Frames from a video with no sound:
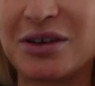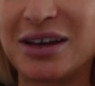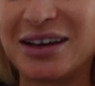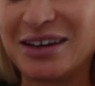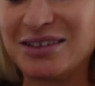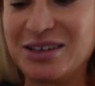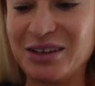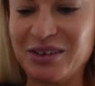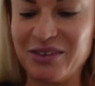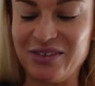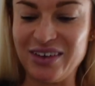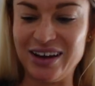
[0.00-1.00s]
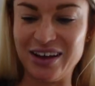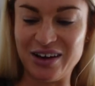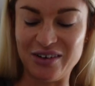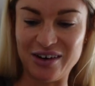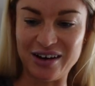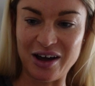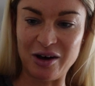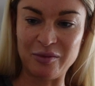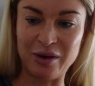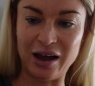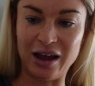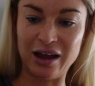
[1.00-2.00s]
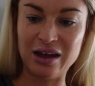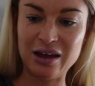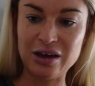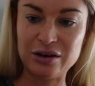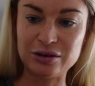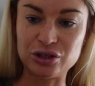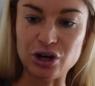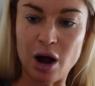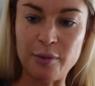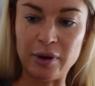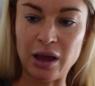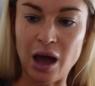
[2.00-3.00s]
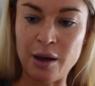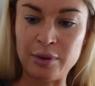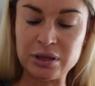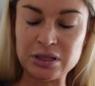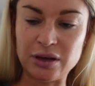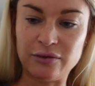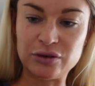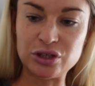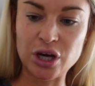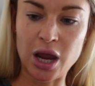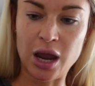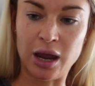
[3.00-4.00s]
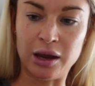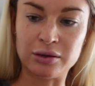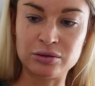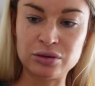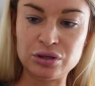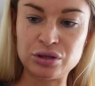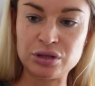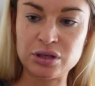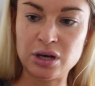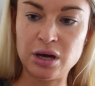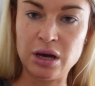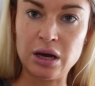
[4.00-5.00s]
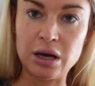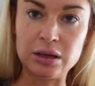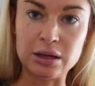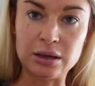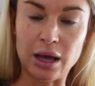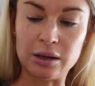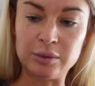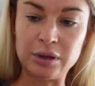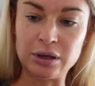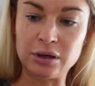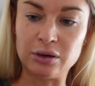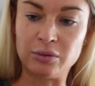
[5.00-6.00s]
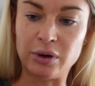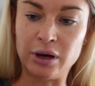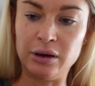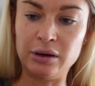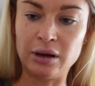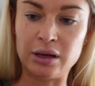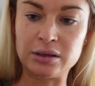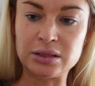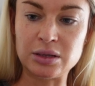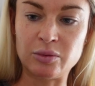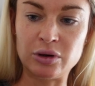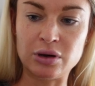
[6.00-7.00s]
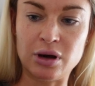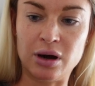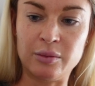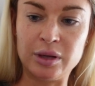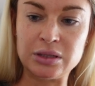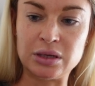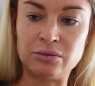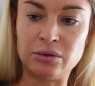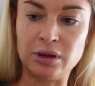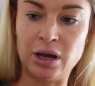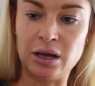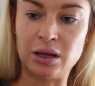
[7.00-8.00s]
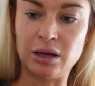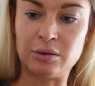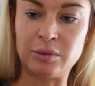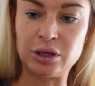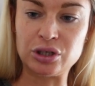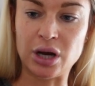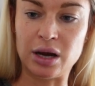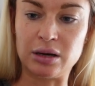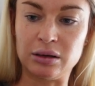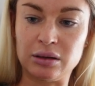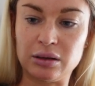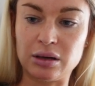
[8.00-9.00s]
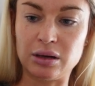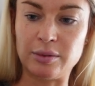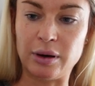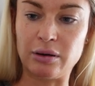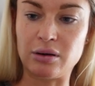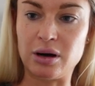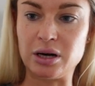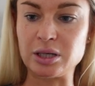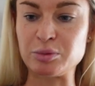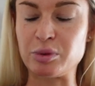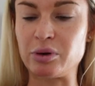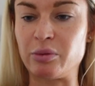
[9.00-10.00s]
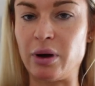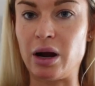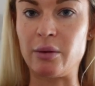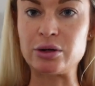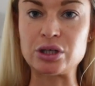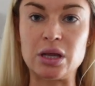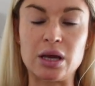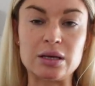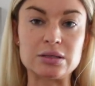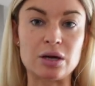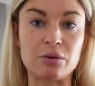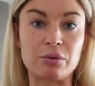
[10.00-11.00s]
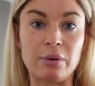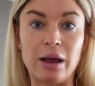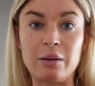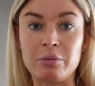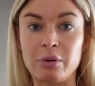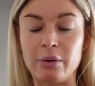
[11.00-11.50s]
gonna do a video on how my shopping habits have changed. I think that'll be a good one. And someone commented lately on my channel about cost per wear, which I think is a great